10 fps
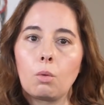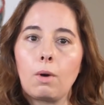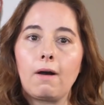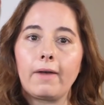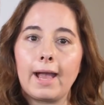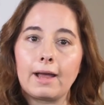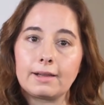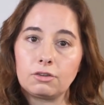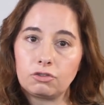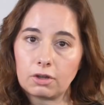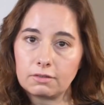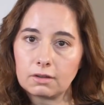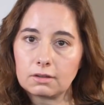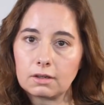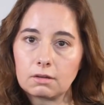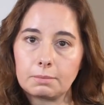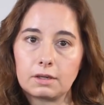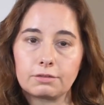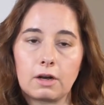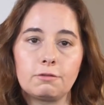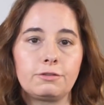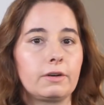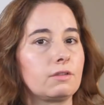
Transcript: while adding just a little bit of comfort